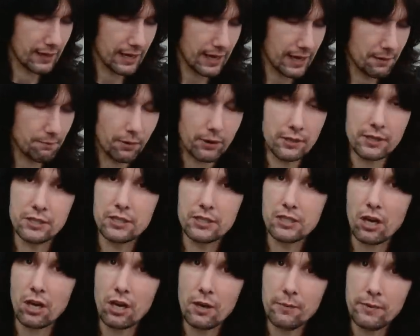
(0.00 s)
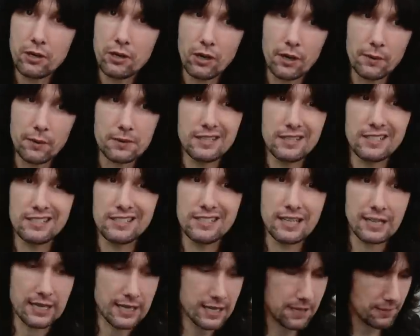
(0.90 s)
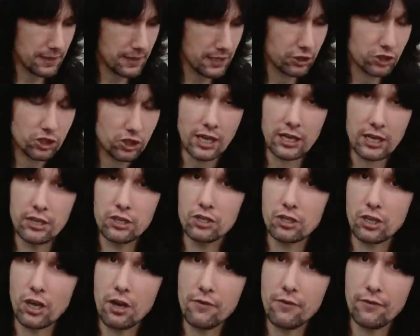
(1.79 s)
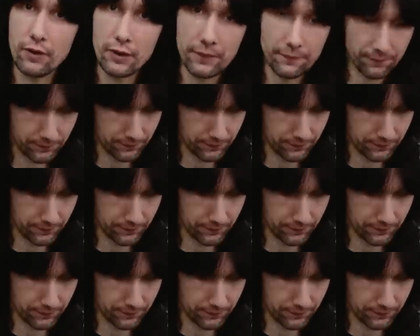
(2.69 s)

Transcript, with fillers: and by the time he got up to the D, he changed over